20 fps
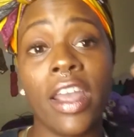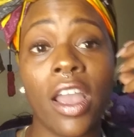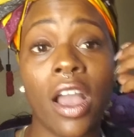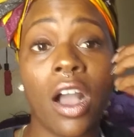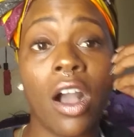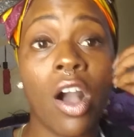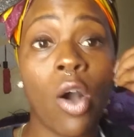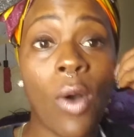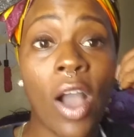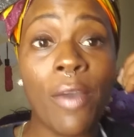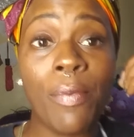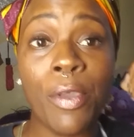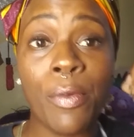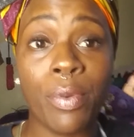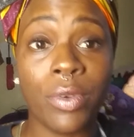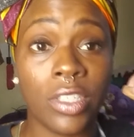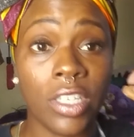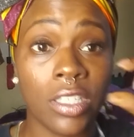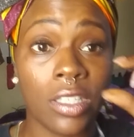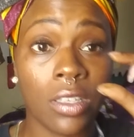All white
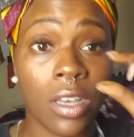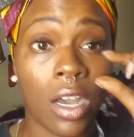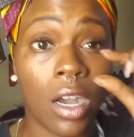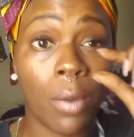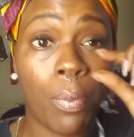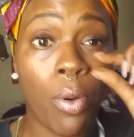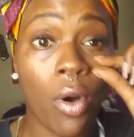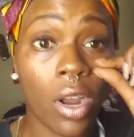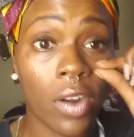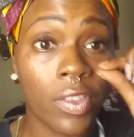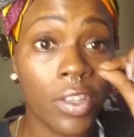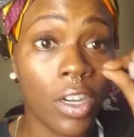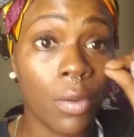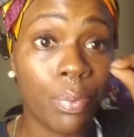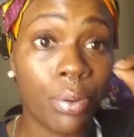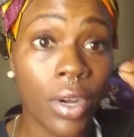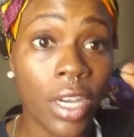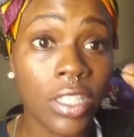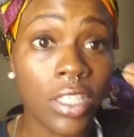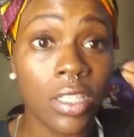people just part of the
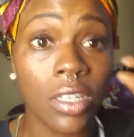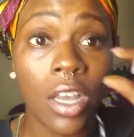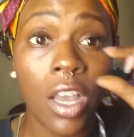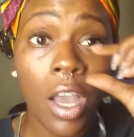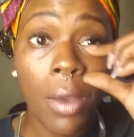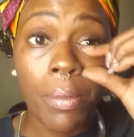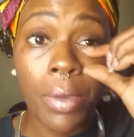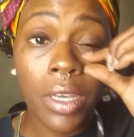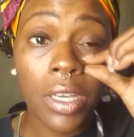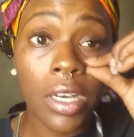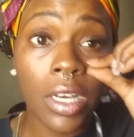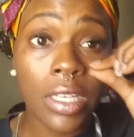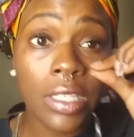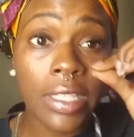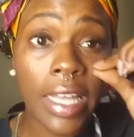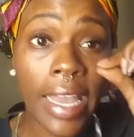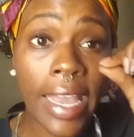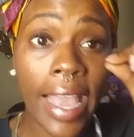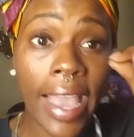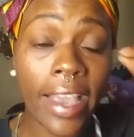oppression because
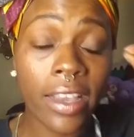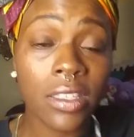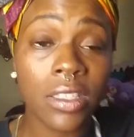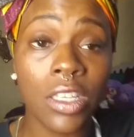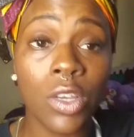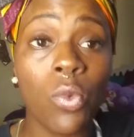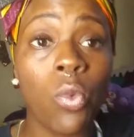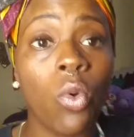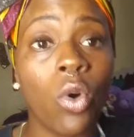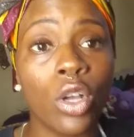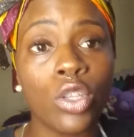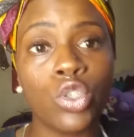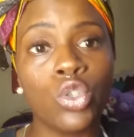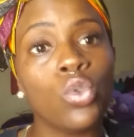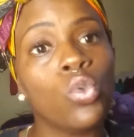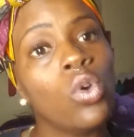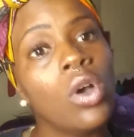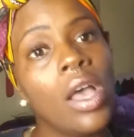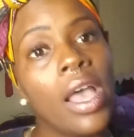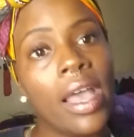they actually want
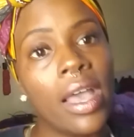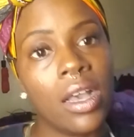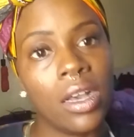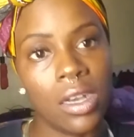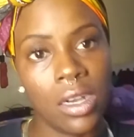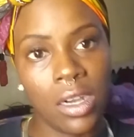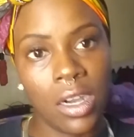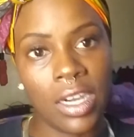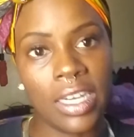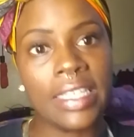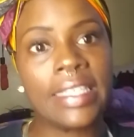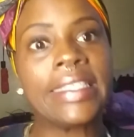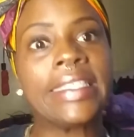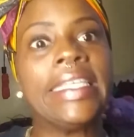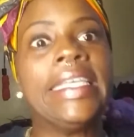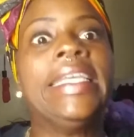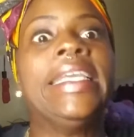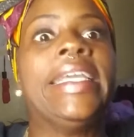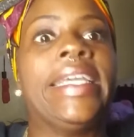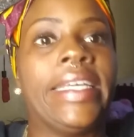to
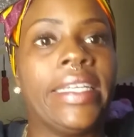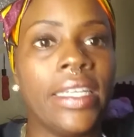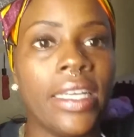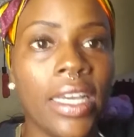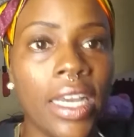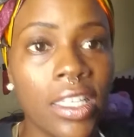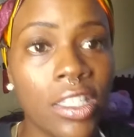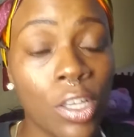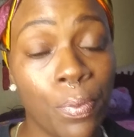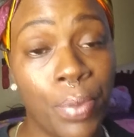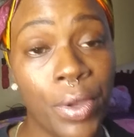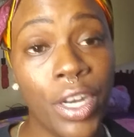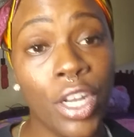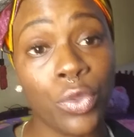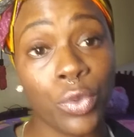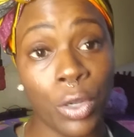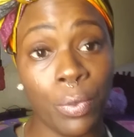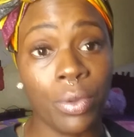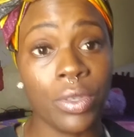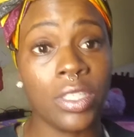ascend to be
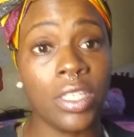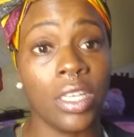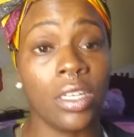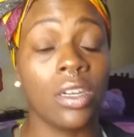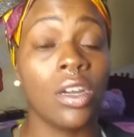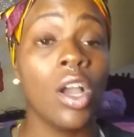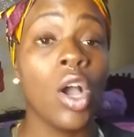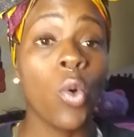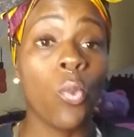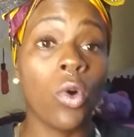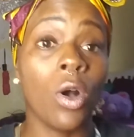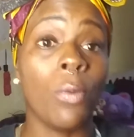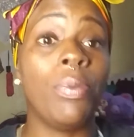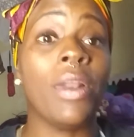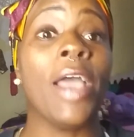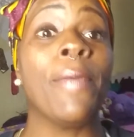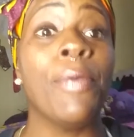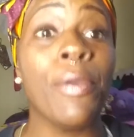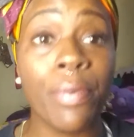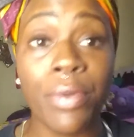the 3%er. Well,
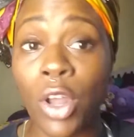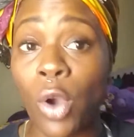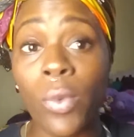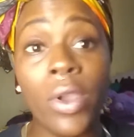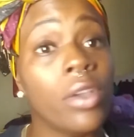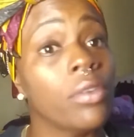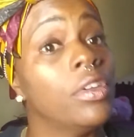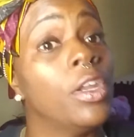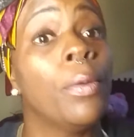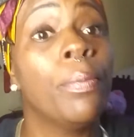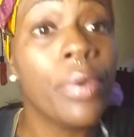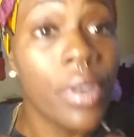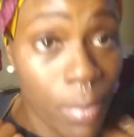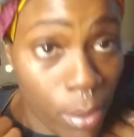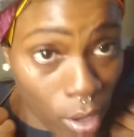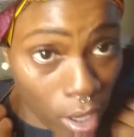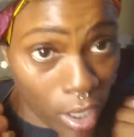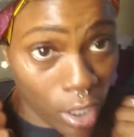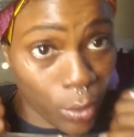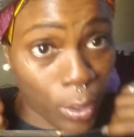black people know we ain't gonna never be a
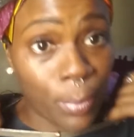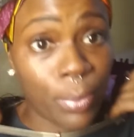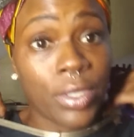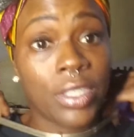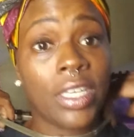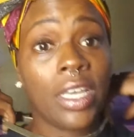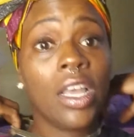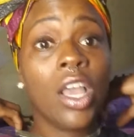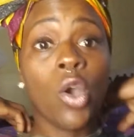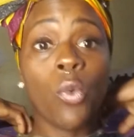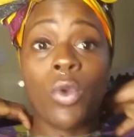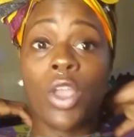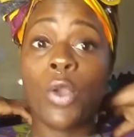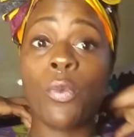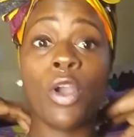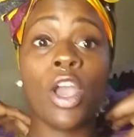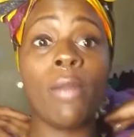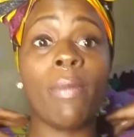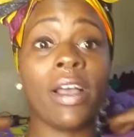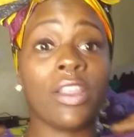part of the 3%. We ain't
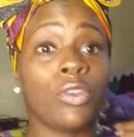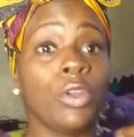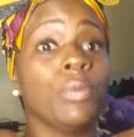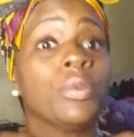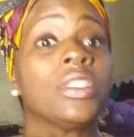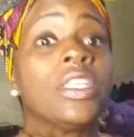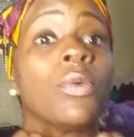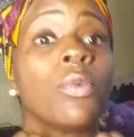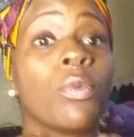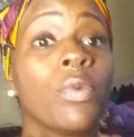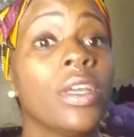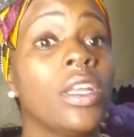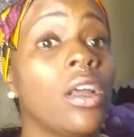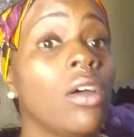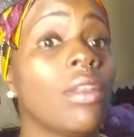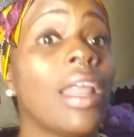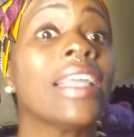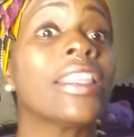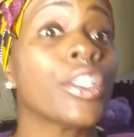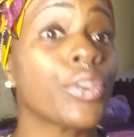worried about 3%. We really
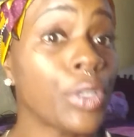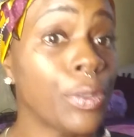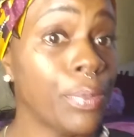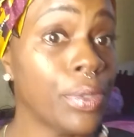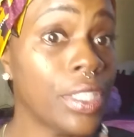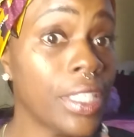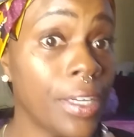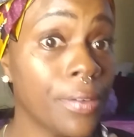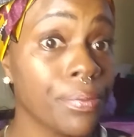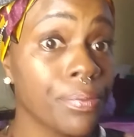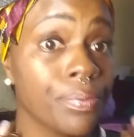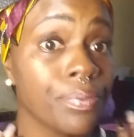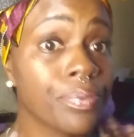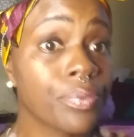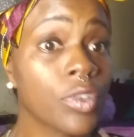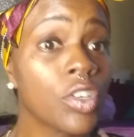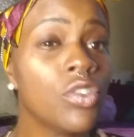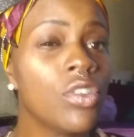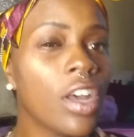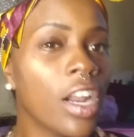don't like the 3%.
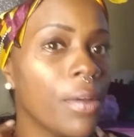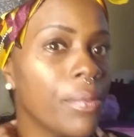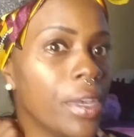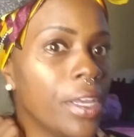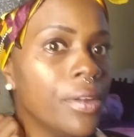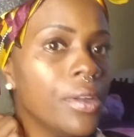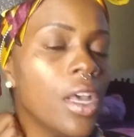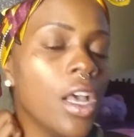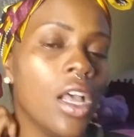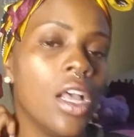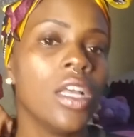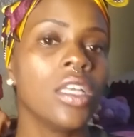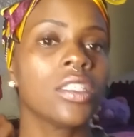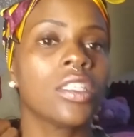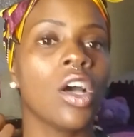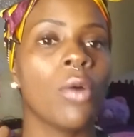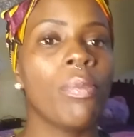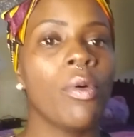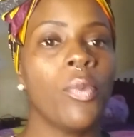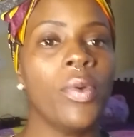You know what I mean?
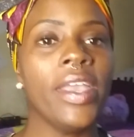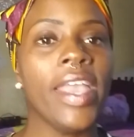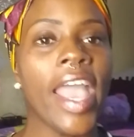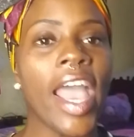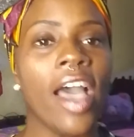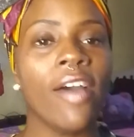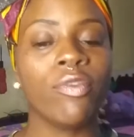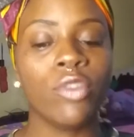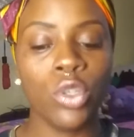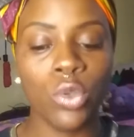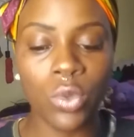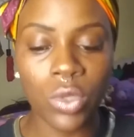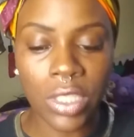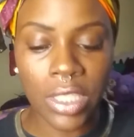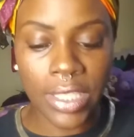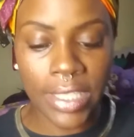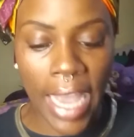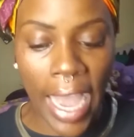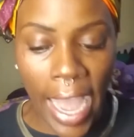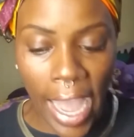So, but we have to
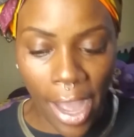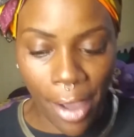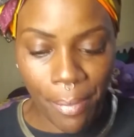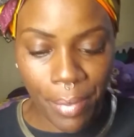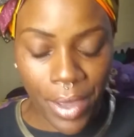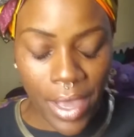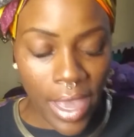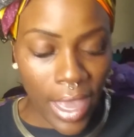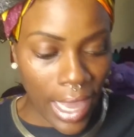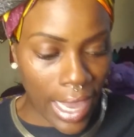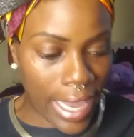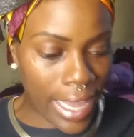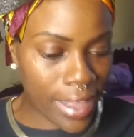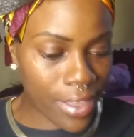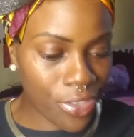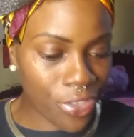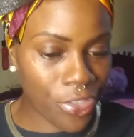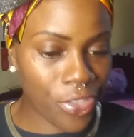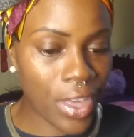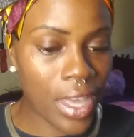stop
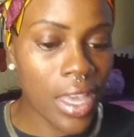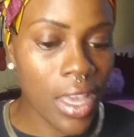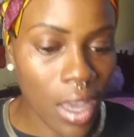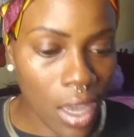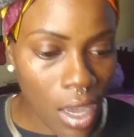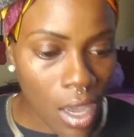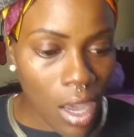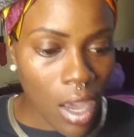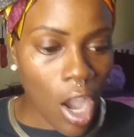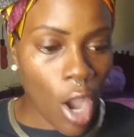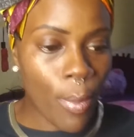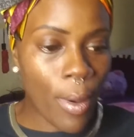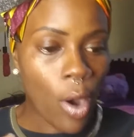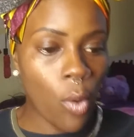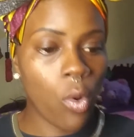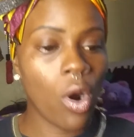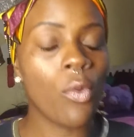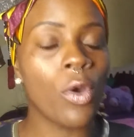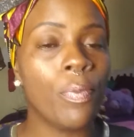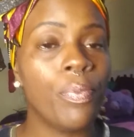and think
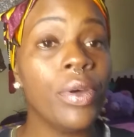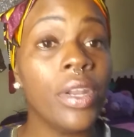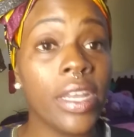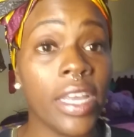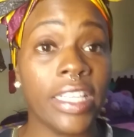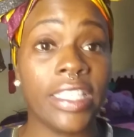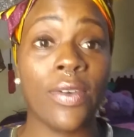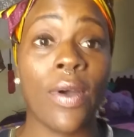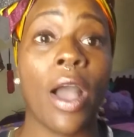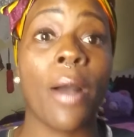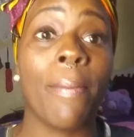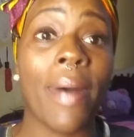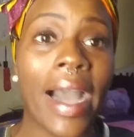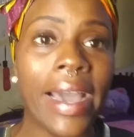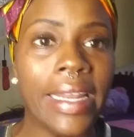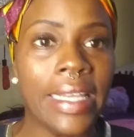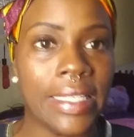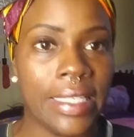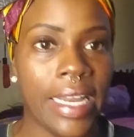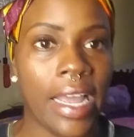about what we're putting into our
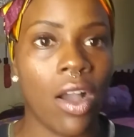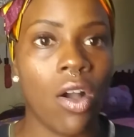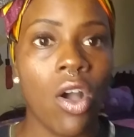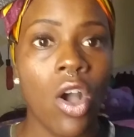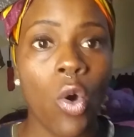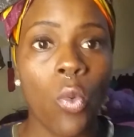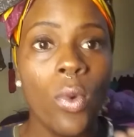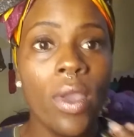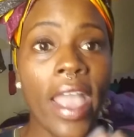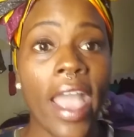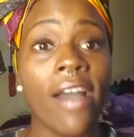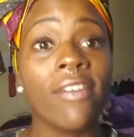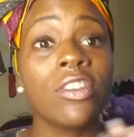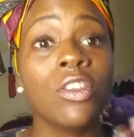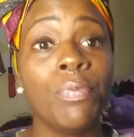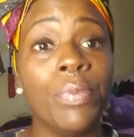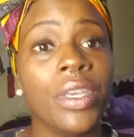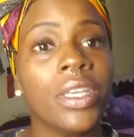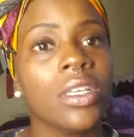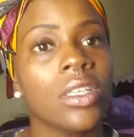bodies now. We have
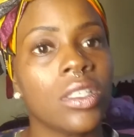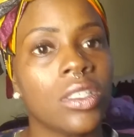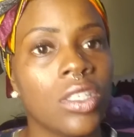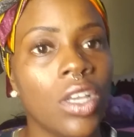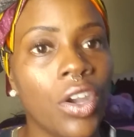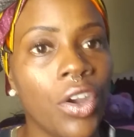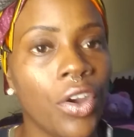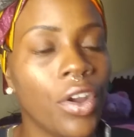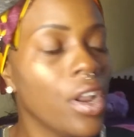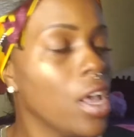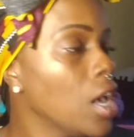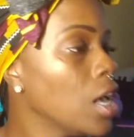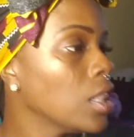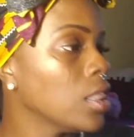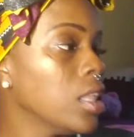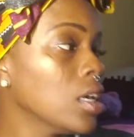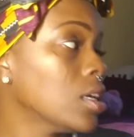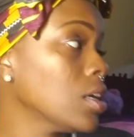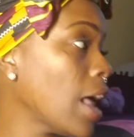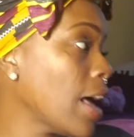to be concerned.
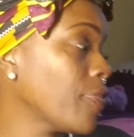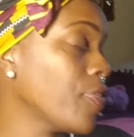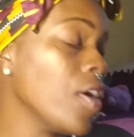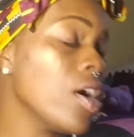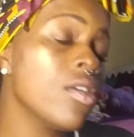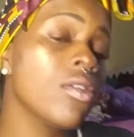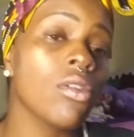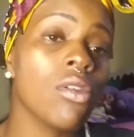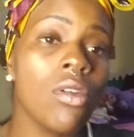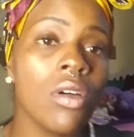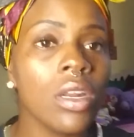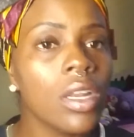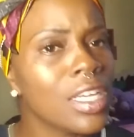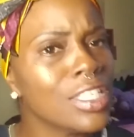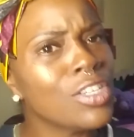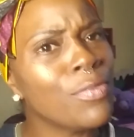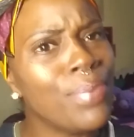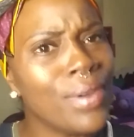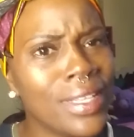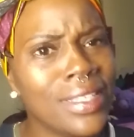Look out there on the corner. Look
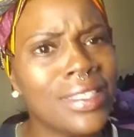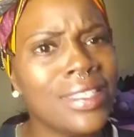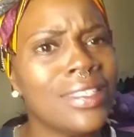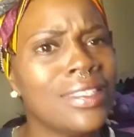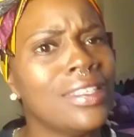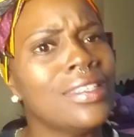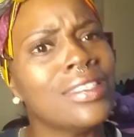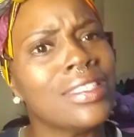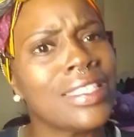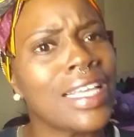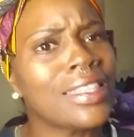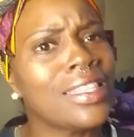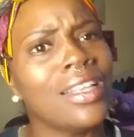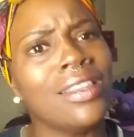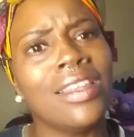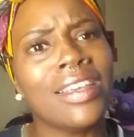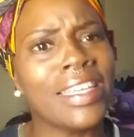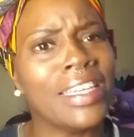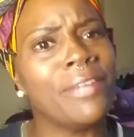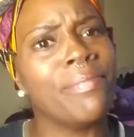at your brothers and sisters out there
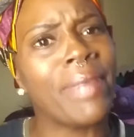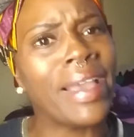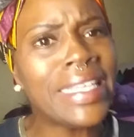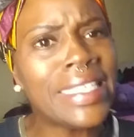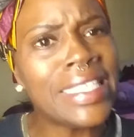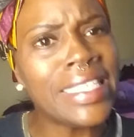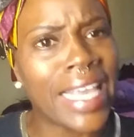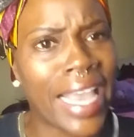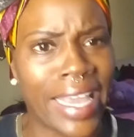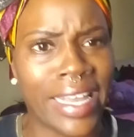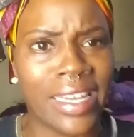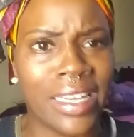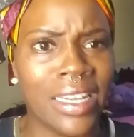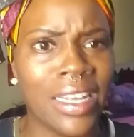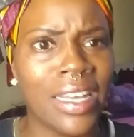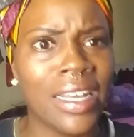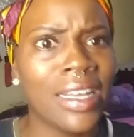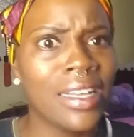looking emaciated,